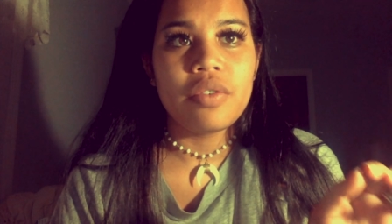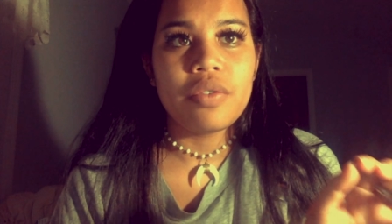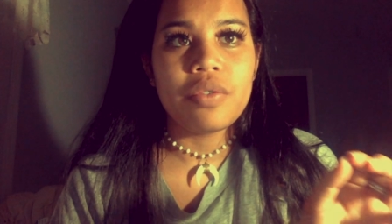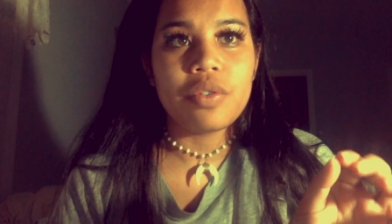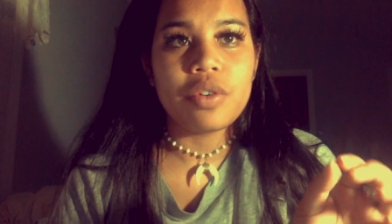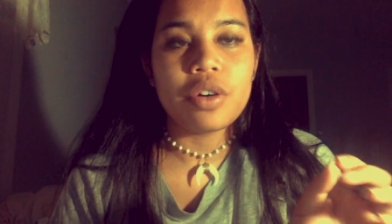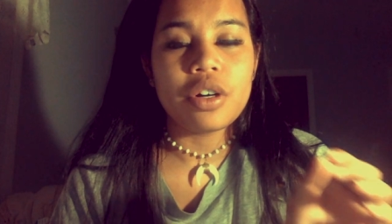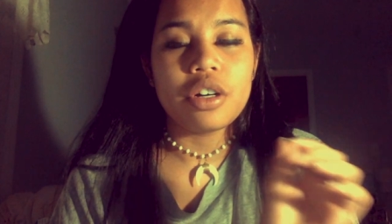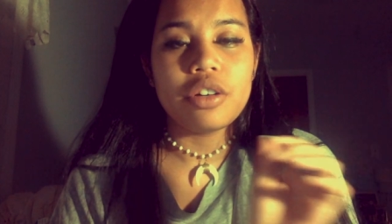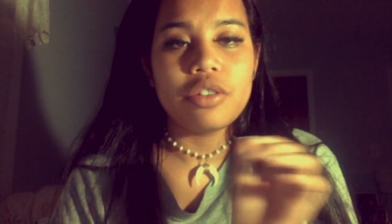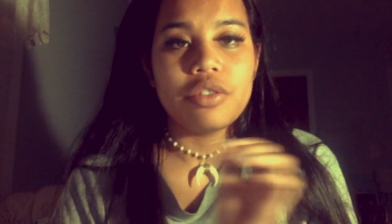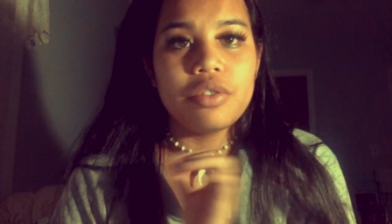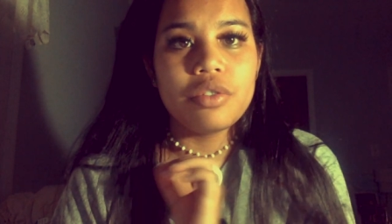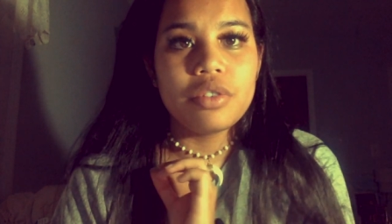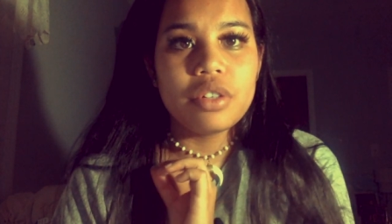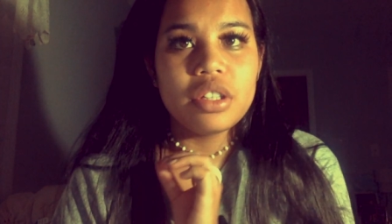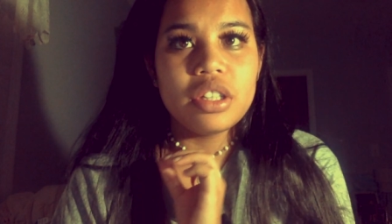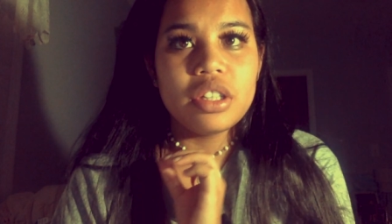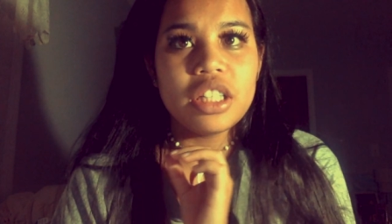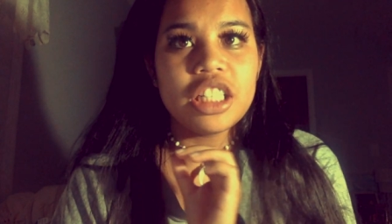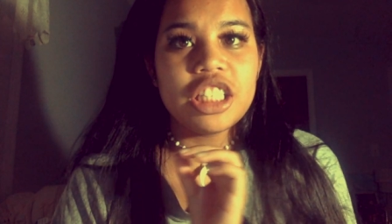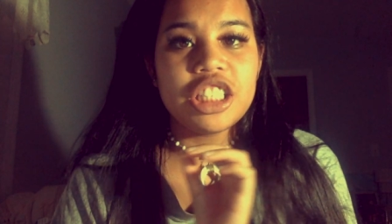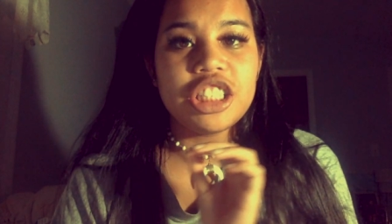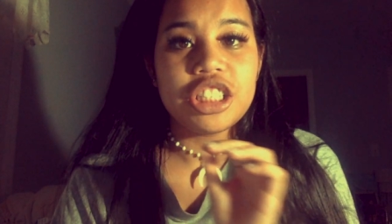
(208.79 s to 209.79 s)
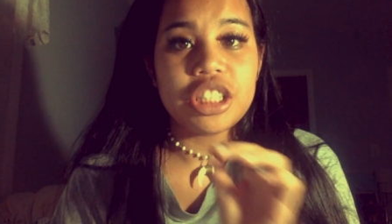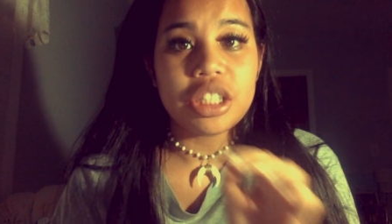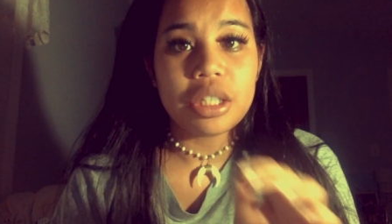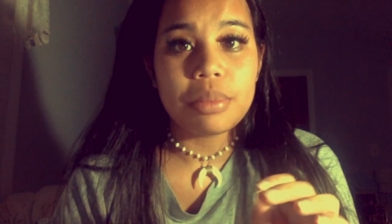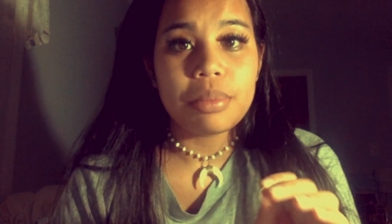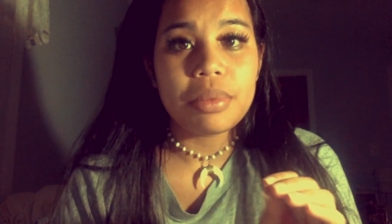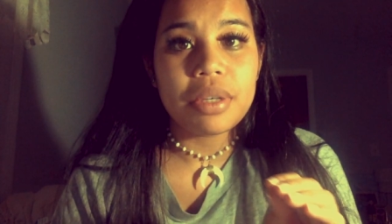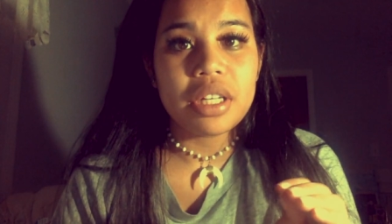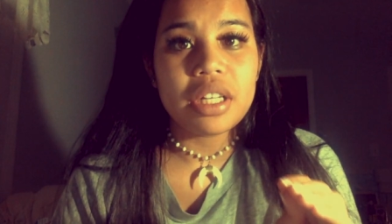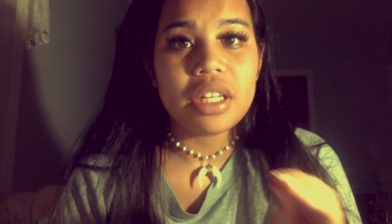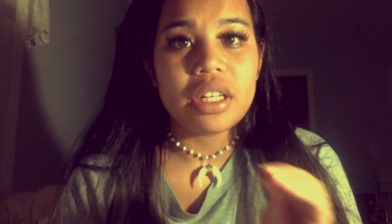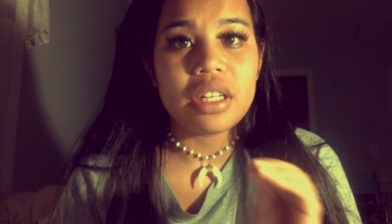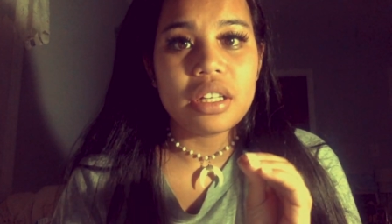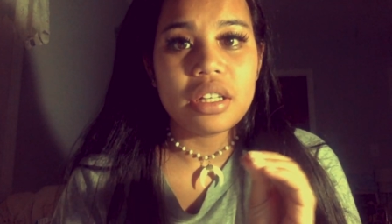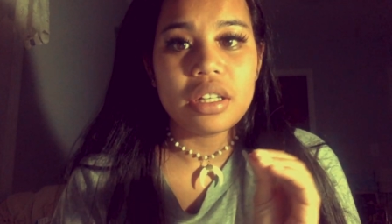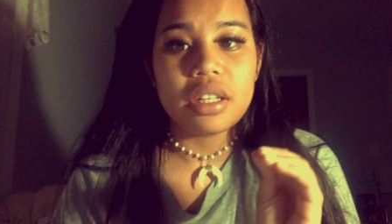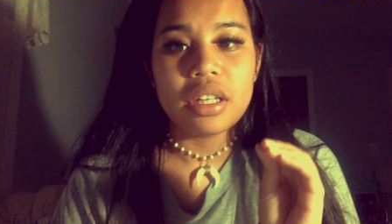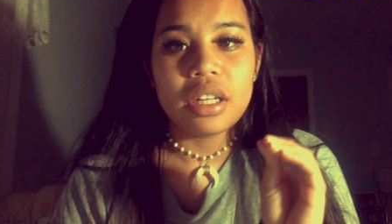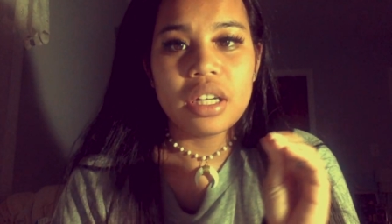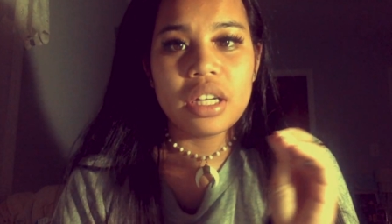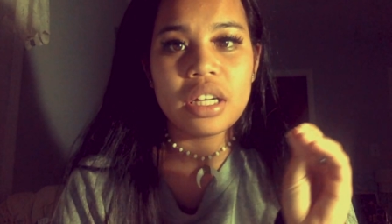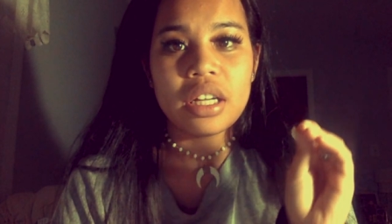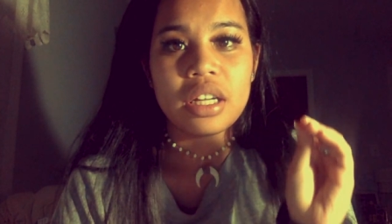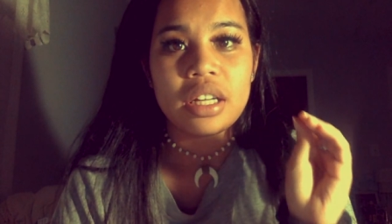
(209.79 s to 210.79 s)
for legitimate,
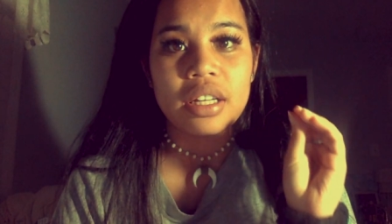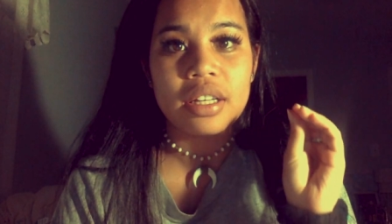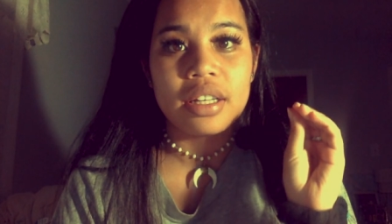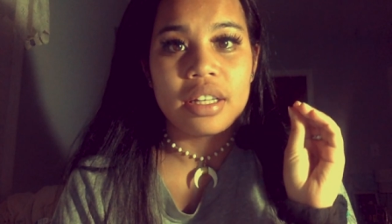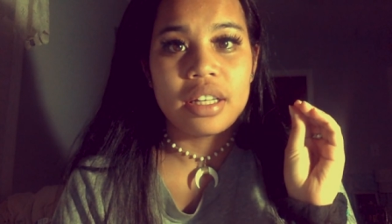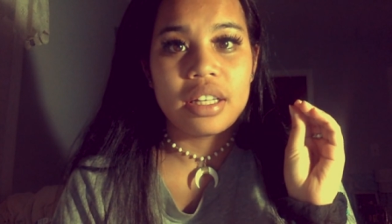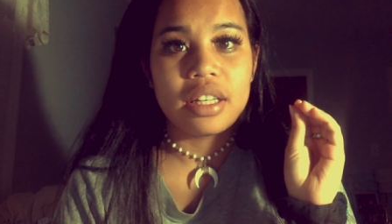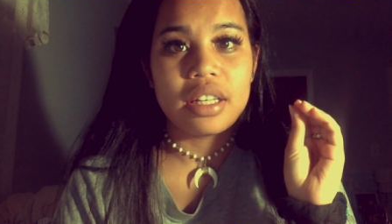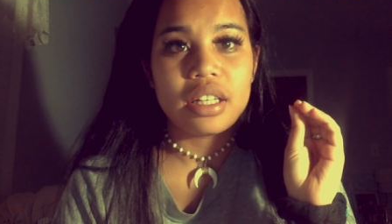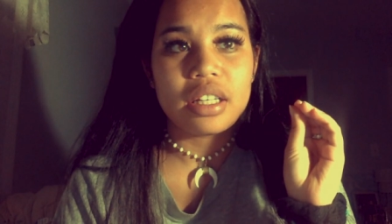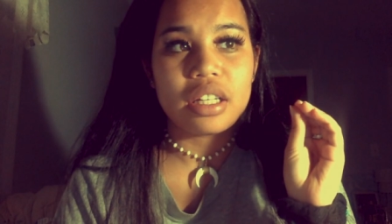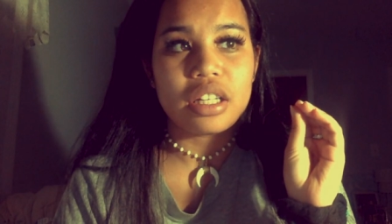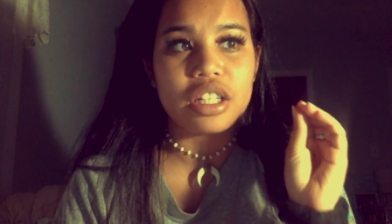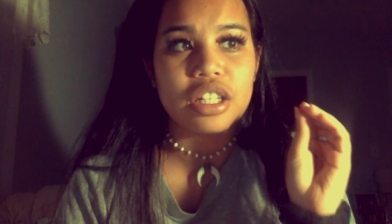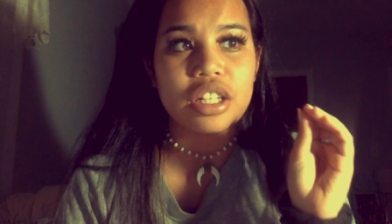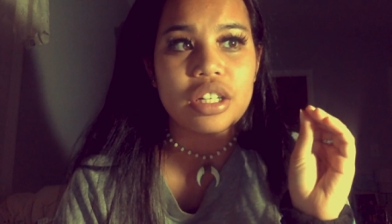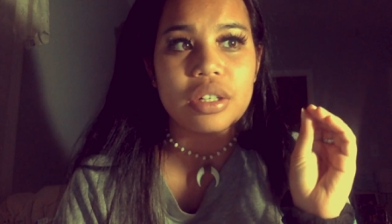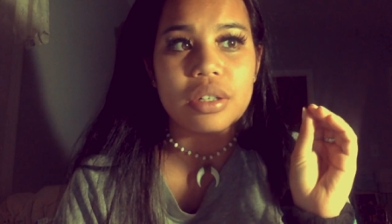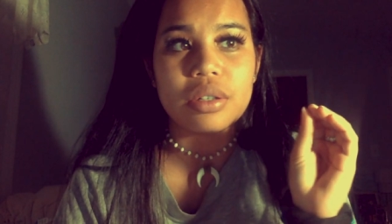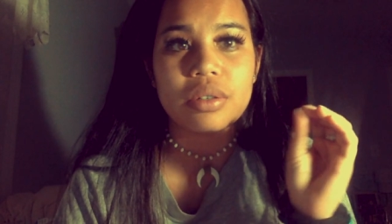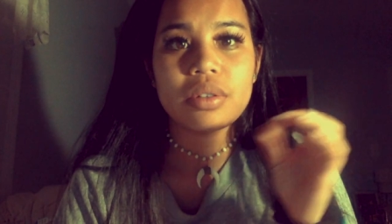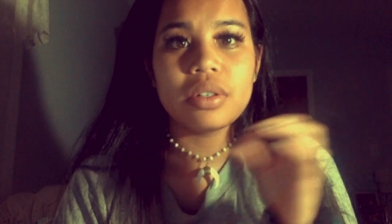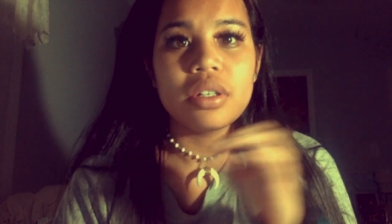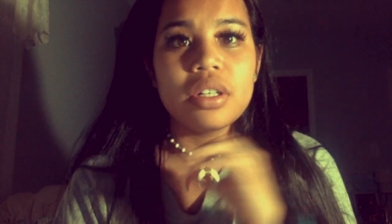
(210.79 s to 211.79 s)
you know,